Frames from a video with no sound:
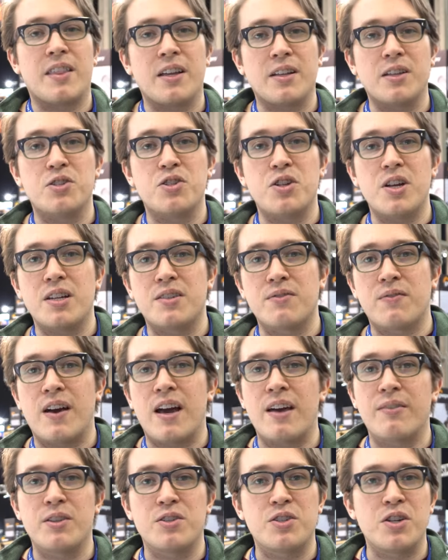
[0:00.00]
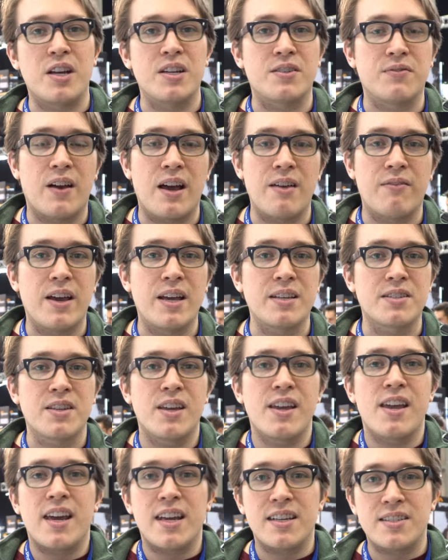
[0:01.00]
I think the G H five, the G H five S
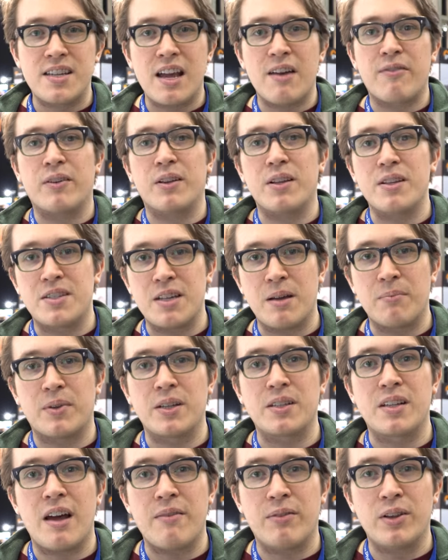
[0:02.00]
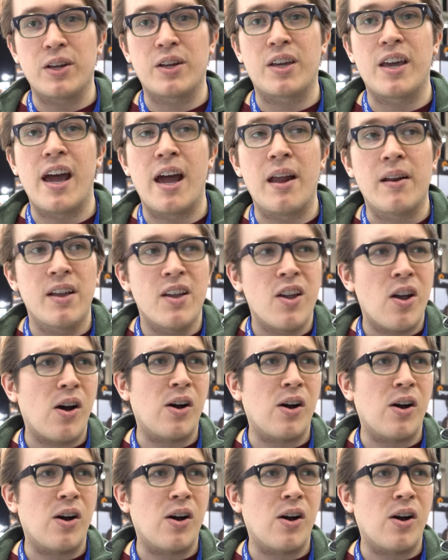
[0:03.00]
is definitely something to have a look at.